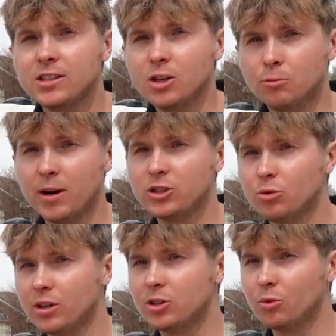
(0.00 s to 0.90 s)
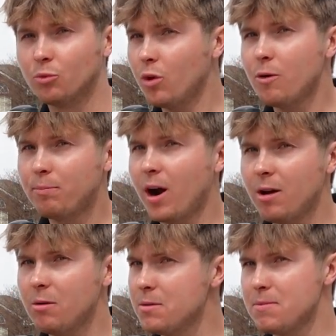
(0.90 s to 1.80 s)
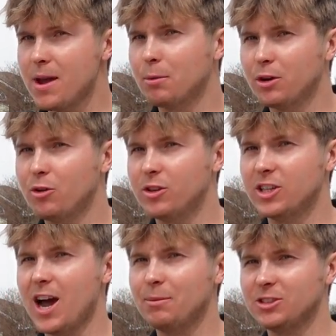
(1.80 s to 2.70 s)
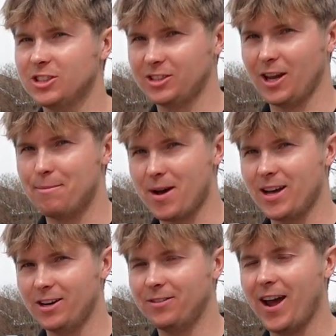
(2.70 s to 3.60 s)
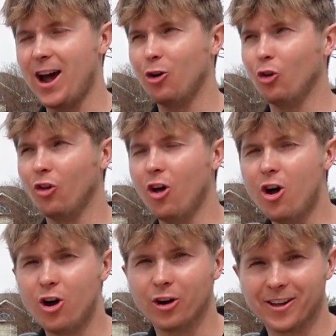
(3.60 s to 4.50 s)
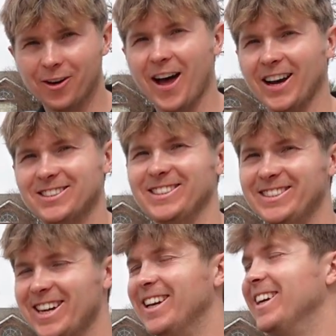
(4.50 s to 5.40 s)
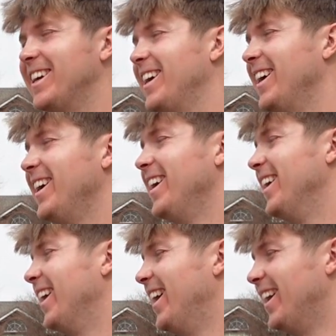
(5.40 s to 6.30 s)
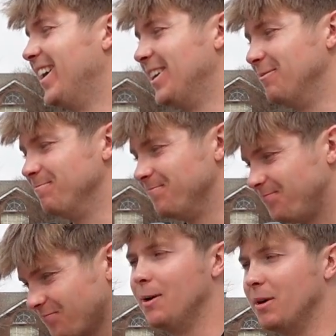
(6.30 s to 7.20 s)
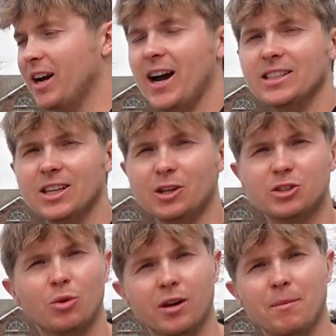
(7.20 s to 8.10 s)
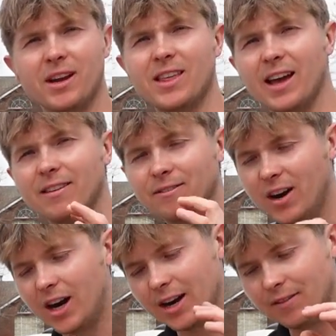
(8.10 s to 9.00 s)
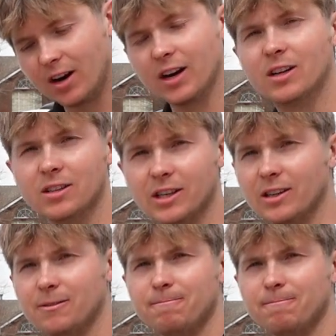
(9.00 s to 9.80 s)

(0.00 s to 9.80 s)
single pressure washer will probably be able to do the job. It's just a matter of how long it'll actually take. But guys, I just wanted to make that very, very clear.